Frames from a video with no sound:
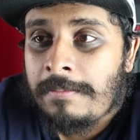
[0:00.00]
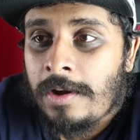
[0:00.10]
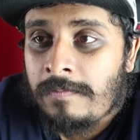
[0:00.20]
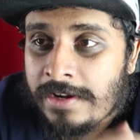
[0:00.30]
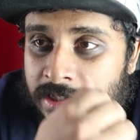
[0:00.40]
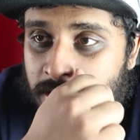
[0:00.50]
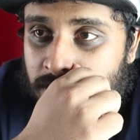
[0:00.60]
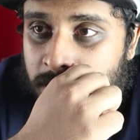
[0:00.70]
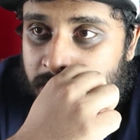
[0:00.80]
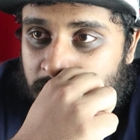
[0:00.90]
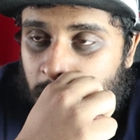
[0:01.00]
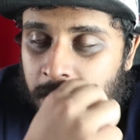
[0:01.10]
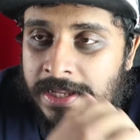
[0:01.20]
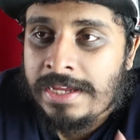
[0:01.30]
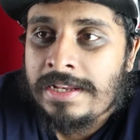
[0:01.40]
Hopefully there's not too much
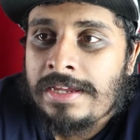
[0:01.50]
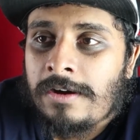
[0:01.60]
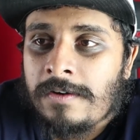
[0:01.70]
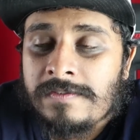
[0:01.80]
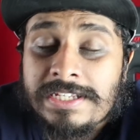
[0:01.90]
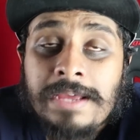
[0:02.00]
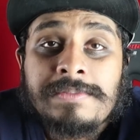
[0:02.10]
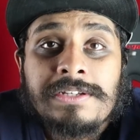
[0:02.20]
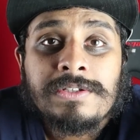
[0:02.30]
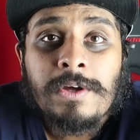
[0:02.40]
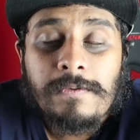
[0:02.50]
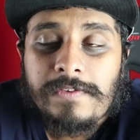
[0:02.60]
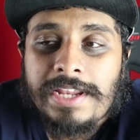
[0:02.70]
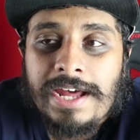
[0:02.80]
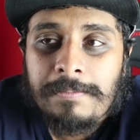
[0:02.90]
comedy in it. Well, obviously MCU is known
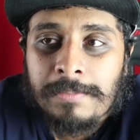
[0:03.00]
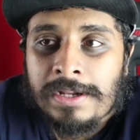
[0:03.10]
for that,